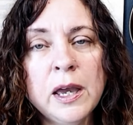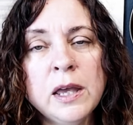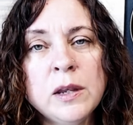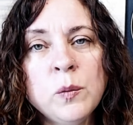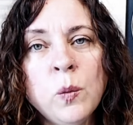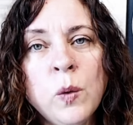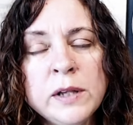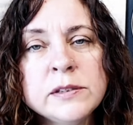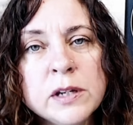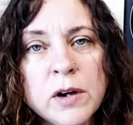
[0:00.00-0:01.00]
And then
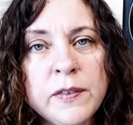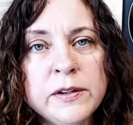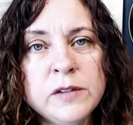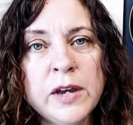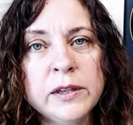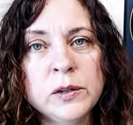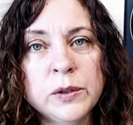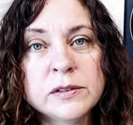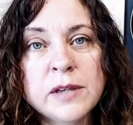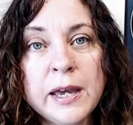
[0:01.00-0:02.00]
once they're on the
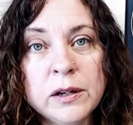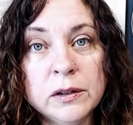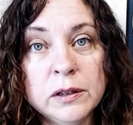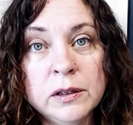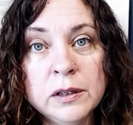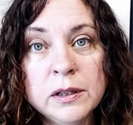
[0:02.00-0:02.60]
devaluing cycle,